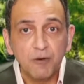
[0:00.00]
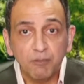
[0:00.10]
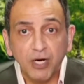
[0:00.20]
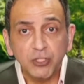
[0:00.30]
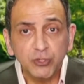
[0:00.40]

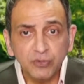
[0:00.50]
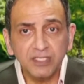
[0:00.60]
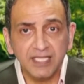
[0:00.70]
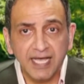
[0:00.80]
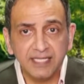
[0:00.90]
By
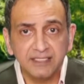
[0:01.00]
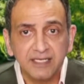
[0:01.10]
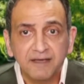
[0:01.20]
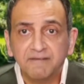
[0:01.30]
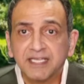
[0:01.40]
doing that,
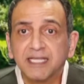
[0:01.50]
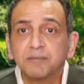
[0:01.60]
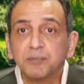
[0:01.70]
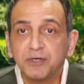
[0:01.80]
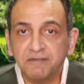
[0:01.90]
we can
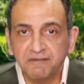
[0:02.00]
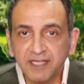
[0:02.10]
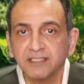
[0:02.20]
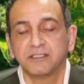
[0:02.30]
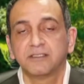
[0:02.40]

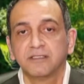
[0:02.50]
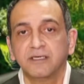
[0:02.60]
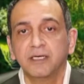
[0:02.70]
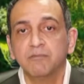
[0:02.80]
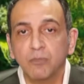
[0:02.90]
prevent
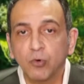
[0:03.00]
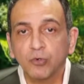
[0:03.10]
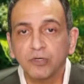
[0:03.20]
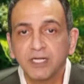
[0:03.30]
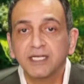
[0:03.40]
a
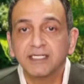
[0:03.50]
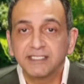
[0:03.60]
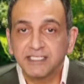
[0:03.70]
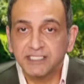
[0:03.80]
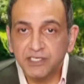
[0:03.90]
more
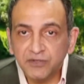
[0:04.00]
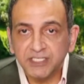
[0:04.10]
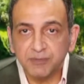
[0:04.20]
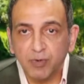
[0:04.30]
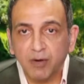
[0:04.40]

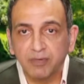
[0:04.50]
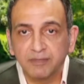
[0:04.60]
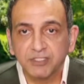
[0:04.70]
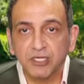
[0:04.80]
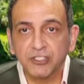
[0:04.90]
serious
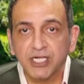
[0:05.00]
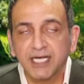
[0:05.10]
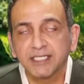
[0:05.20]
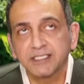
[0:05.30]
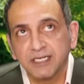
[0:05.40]
problem such
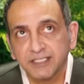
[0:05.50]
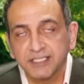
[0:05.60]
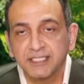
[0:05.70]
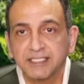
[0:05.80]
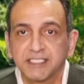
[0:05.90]
as, let's
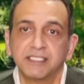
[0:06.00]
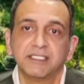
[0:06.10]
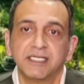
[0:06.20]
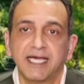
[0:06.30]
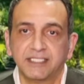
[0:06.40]
say, skin
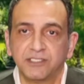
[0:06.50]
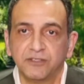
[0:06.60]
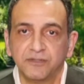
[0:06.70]
cancer.